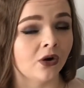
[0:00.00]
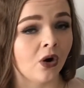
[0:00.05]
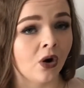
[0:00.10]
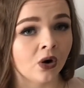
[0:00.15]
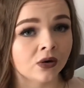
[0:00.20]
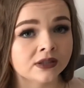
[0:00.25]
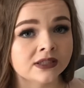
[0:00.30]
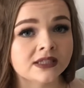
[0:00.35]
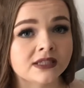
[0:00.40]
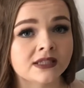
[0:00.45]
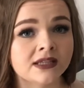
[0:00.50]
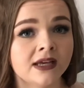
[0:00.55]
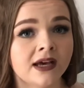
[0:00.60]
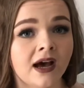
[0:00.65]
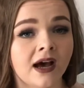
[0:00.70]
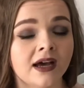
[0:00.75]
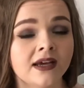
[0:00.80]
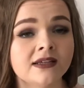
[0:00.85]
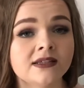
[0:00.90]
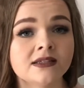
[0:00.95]
honestly
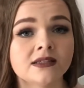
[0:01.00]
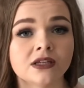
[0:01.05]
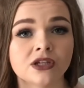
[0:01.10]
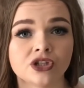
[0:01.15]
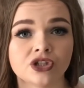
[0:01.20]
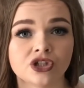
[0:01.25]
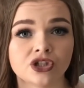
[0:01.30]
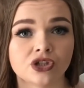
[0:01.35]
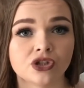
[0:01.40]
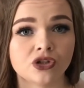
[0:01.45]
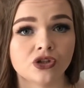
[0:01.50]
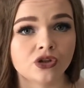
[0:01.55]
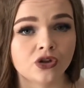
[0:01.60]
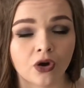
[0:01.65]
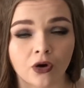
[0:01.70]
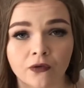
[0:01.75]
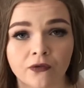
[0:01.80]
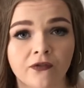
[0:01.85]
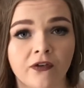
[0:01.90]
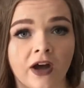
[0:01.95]
guys, it's
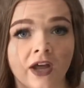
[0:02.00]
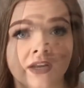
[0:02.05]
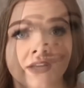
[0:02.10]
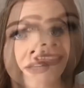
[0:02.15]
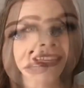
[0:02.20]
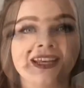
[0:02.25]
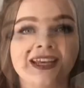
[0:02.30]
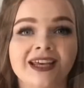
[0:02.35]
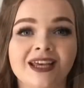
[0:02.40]
no fun.